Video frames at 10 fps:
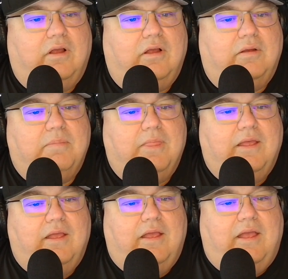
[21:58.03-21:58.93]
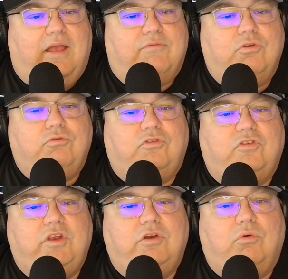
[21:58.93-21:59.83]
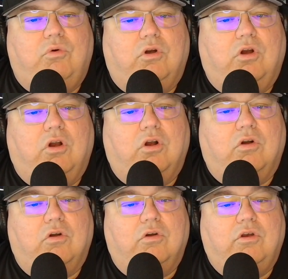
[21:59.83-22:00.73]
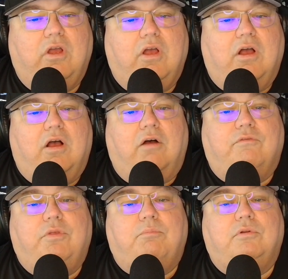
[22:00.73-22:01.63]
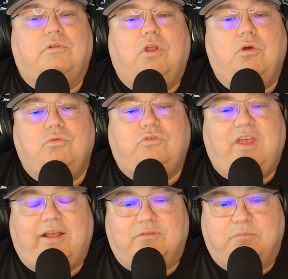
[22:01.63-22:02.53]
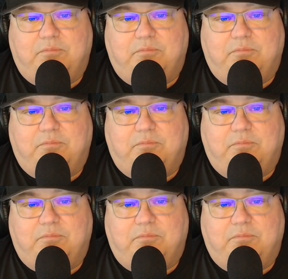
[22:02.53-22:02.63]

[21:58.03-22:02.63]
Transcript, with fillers: Um, have you seen or heard of the below text